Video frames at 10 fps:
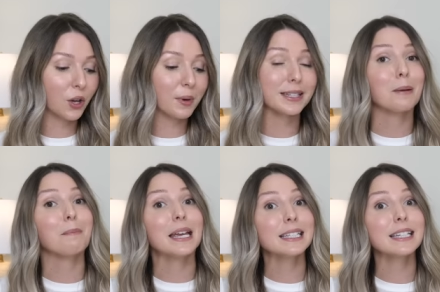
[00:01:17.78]
so it's
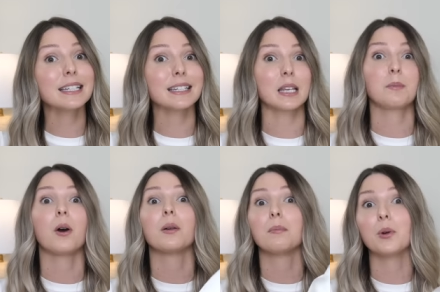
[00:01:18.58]
amazing to sleep
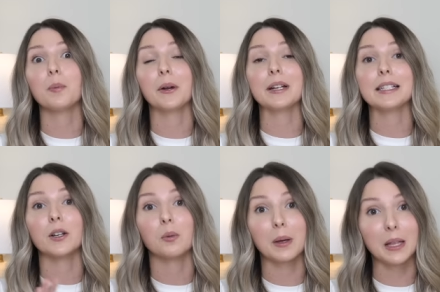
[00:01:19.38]
on a mulberry silk